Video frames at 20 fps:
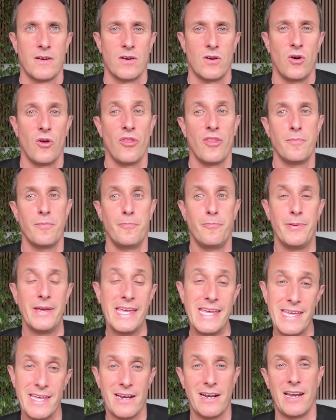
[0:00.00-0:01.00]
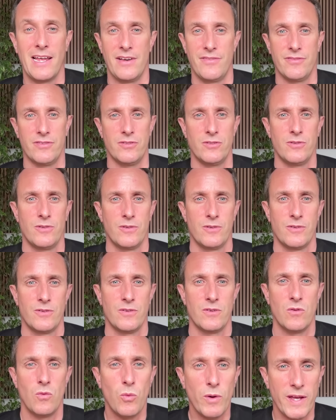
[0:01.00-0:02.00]
On the being level,
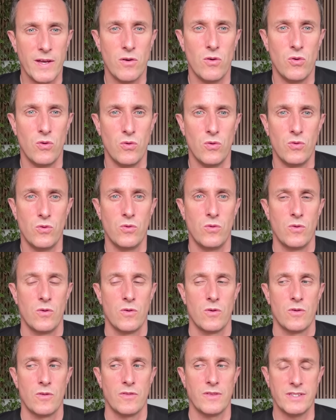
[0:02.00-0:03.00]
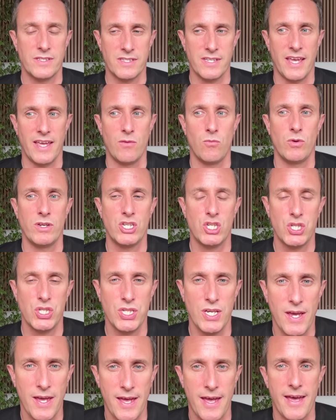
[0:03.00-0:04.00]
we're all the same. We
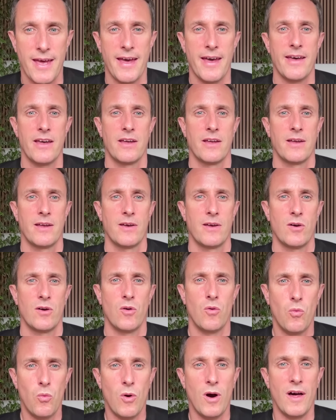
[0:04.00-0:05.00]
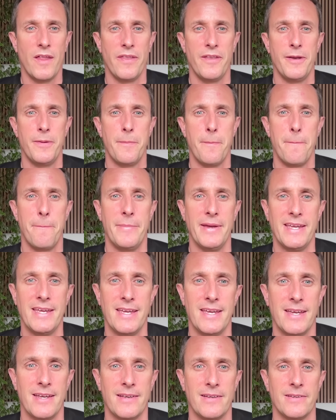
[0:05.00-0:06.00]
share one
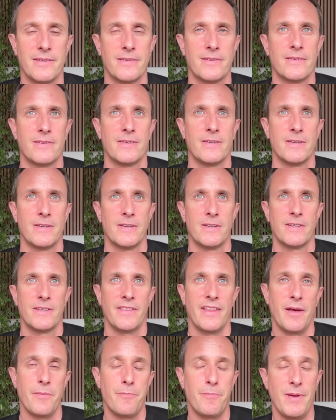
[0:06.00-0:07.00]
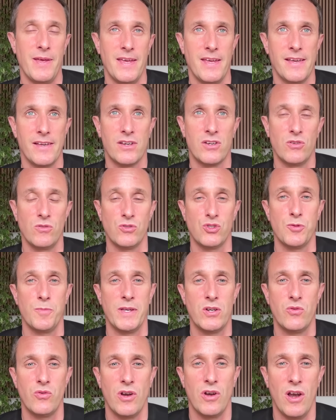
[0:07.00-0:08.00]
being. That being could also be
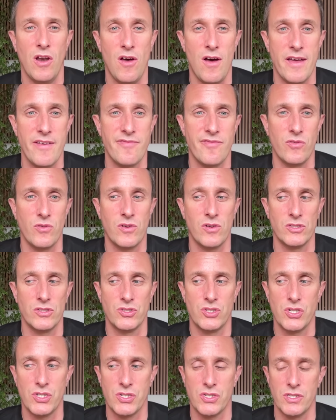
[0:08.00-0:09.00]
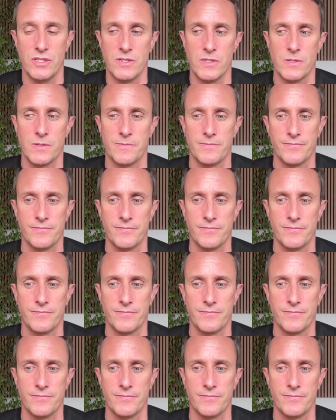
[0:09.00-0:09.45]
called life or consciousness.